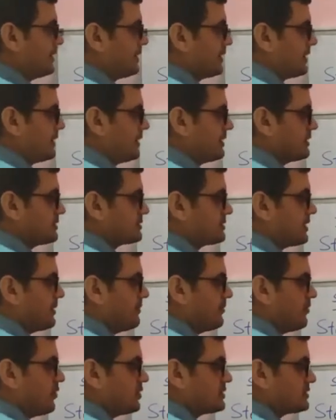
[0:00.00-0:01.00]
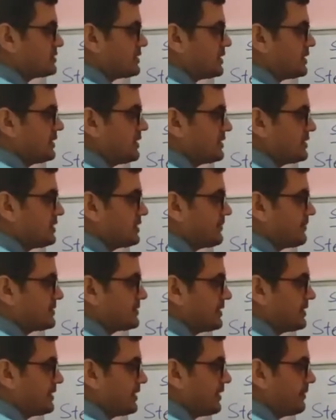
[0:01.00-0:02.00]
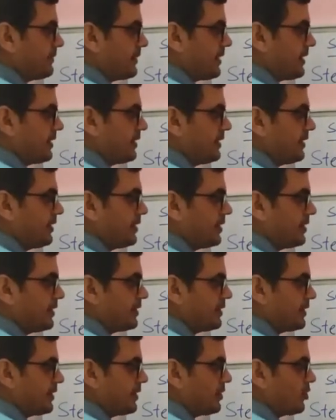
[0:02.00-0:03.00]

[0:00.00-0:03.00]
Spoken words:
In some books it is represented by d